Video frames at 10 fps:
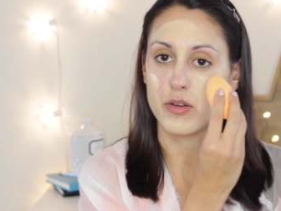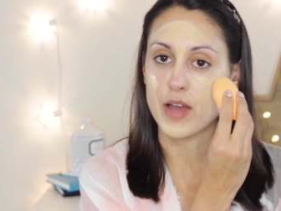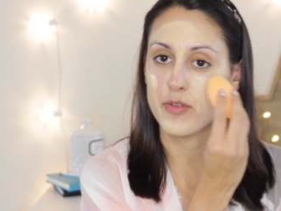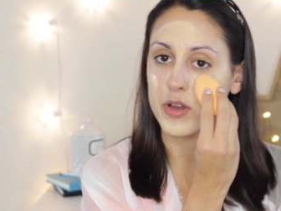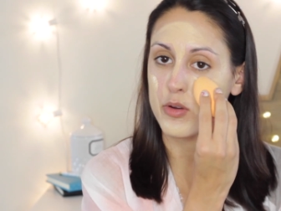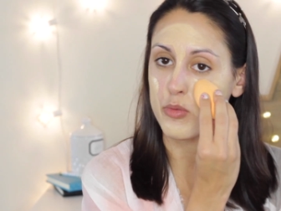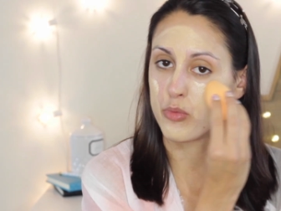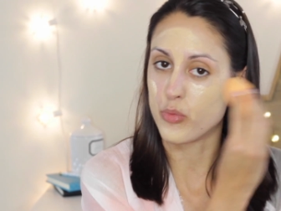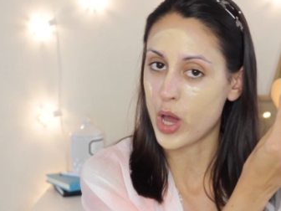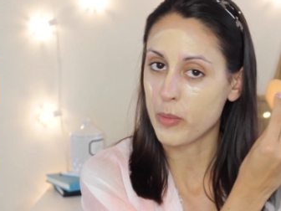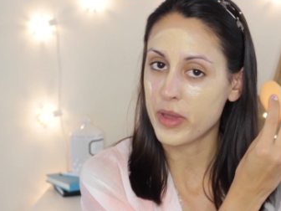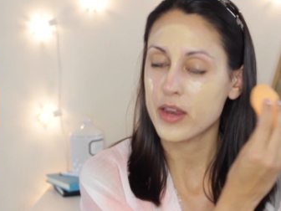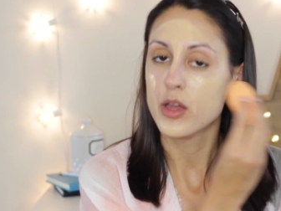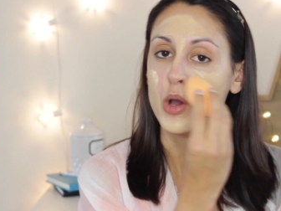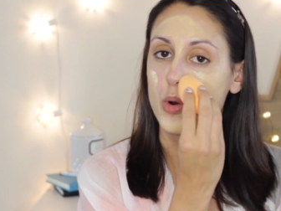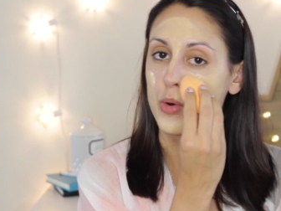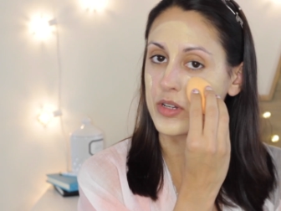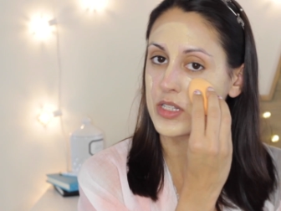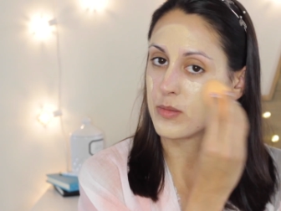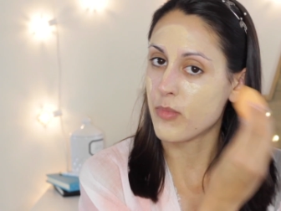You're never gonna rub it
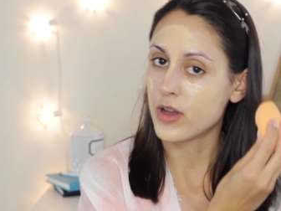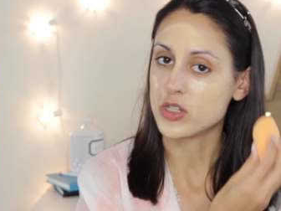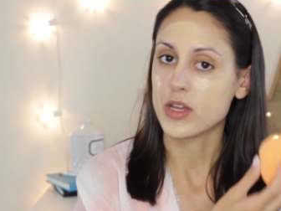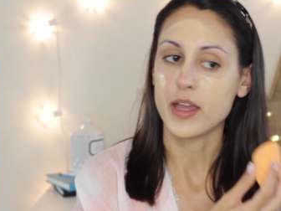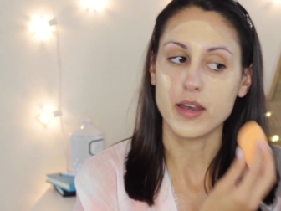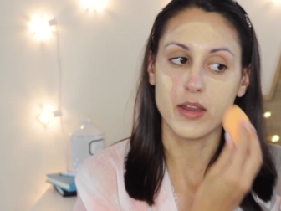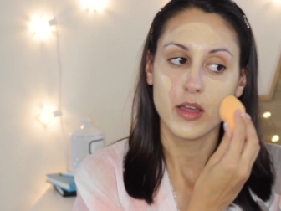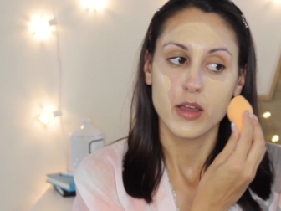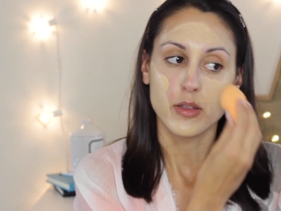or smudge it in.